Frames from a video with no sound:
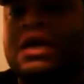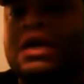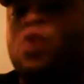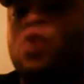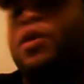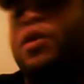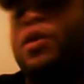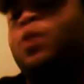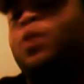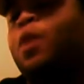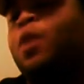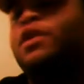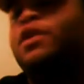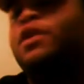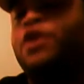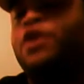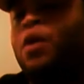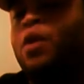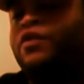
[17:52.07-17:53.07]
when he wanted to
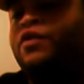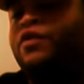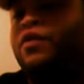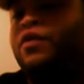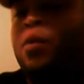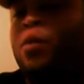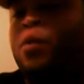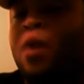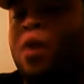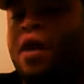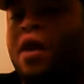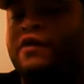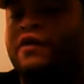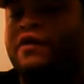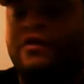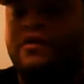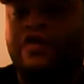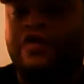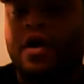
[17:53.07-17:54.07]
go to the walls
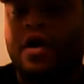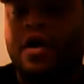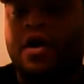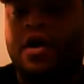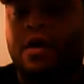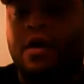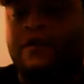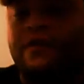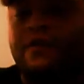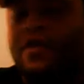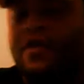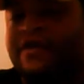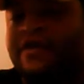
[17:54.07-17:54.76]
of Jericho for a